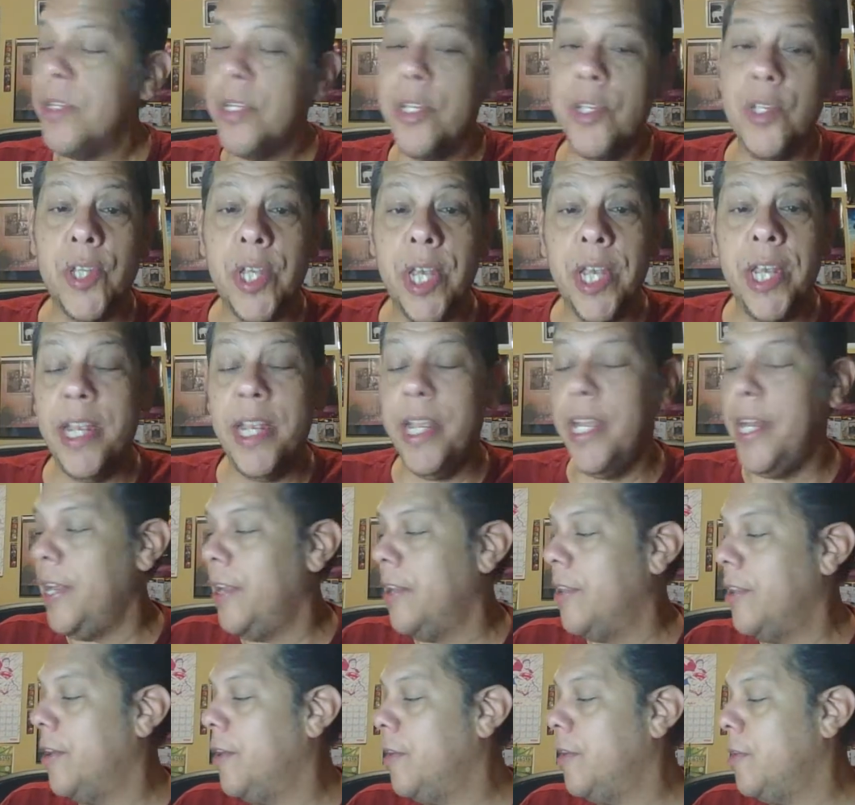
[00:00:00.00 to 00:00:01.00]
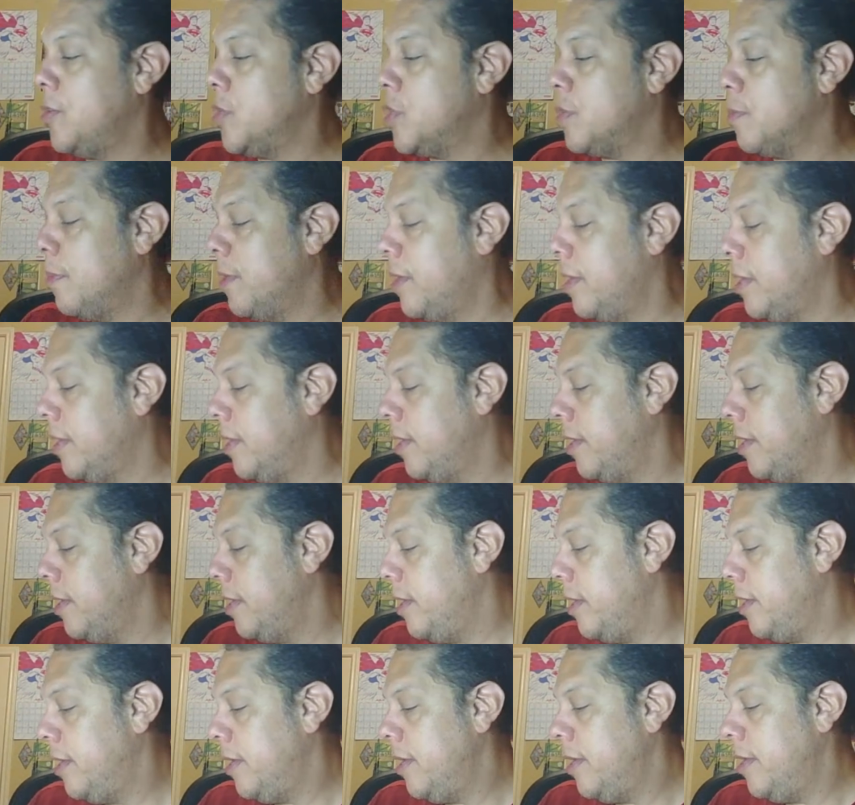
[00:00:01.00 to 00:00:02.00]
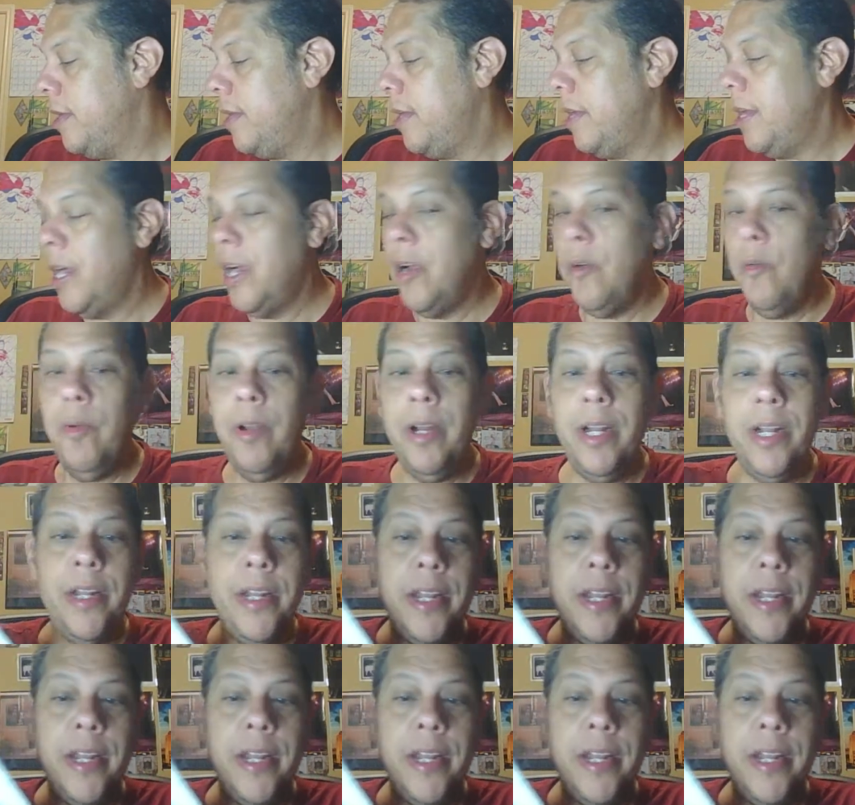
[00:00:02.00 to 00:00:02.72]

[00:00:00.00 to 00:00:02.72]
to say any of those, but I really